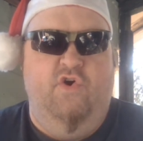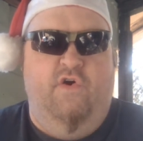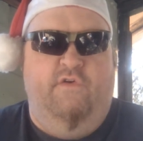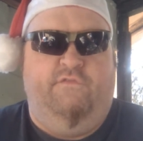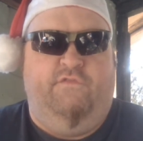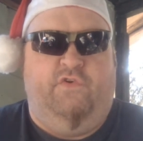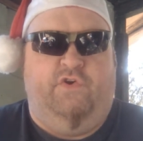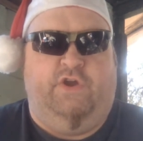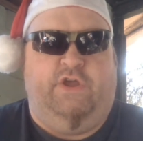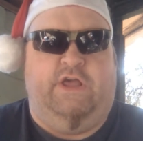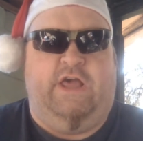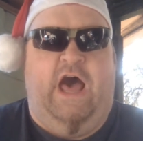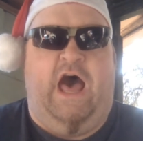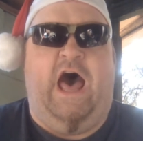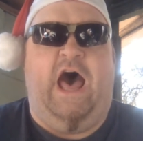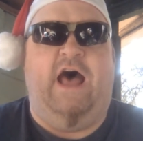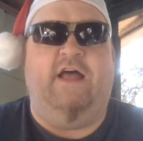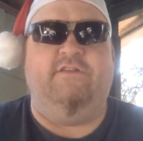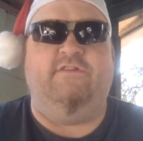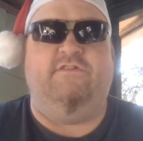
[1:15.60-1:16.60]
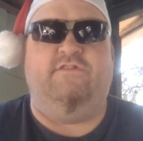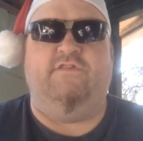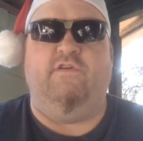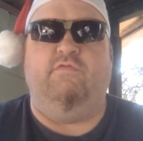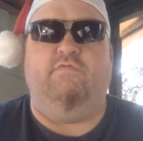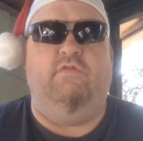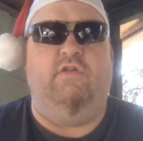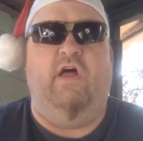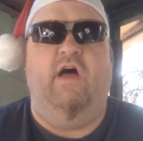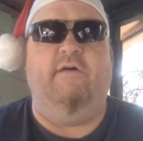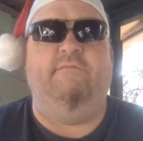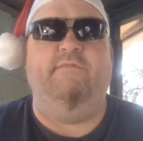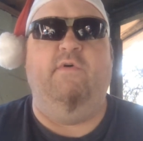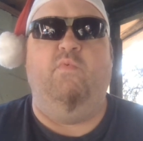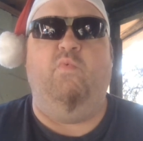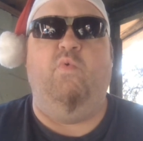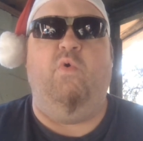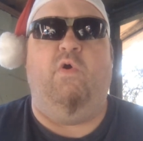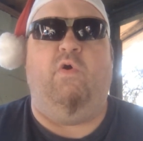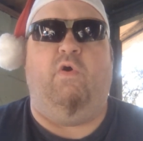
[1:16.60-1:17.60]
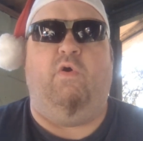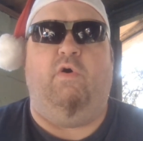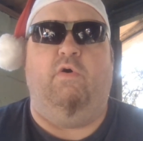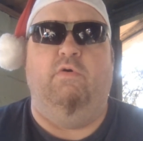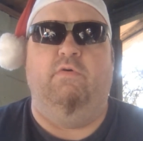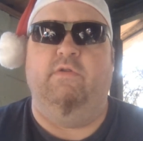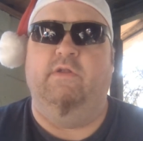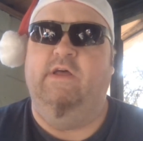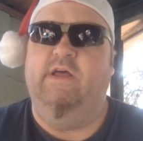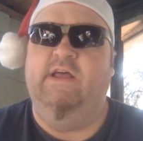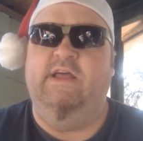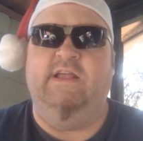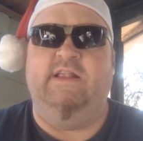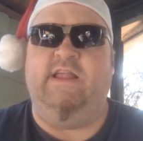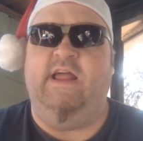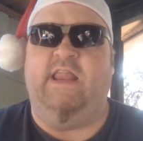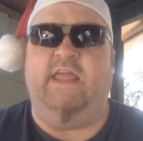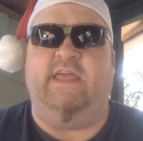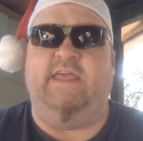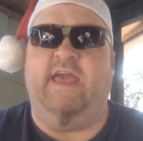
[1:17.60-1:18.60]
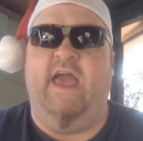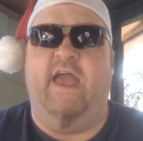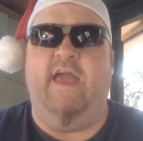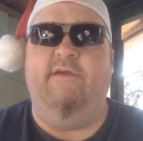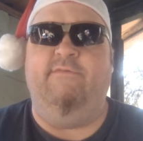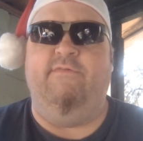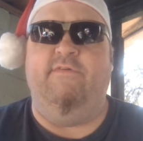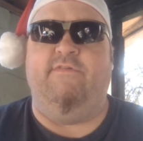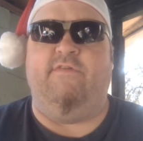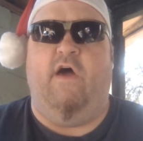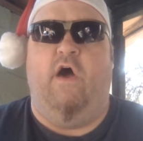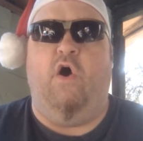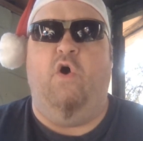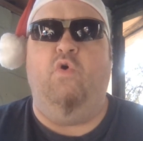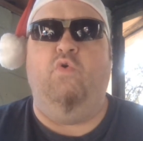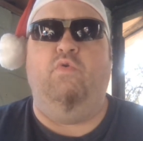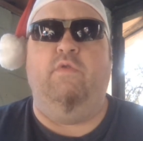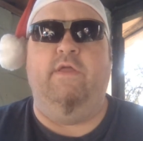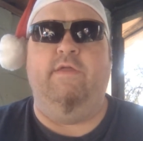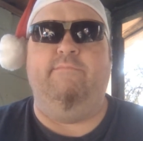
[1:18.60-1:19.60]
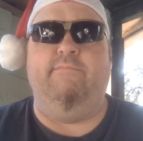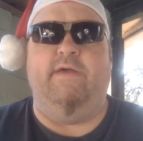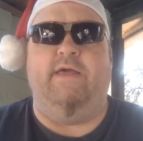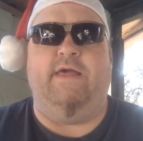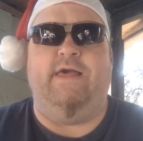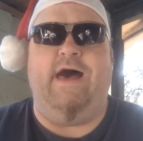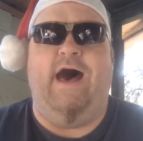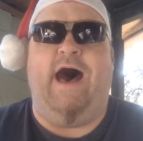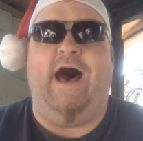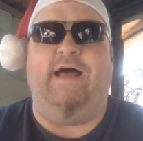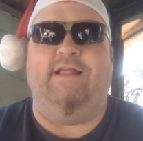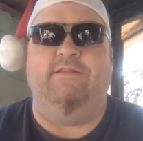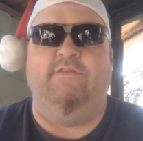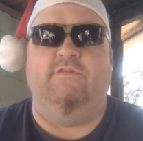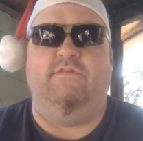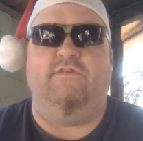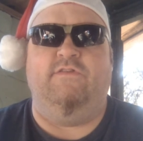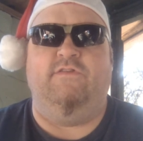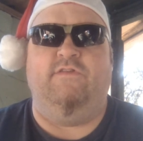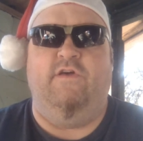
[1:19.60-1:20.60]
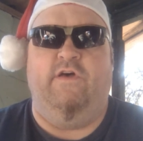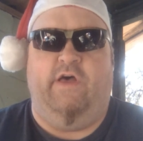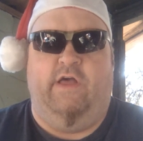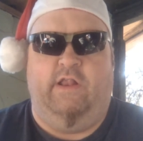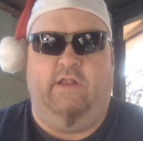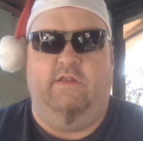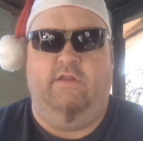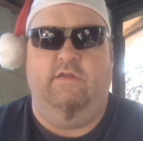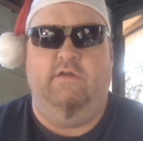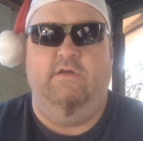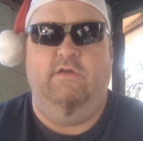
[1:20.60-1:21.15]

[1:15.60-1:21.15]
For God so loved the world that He gave His only begotten Son,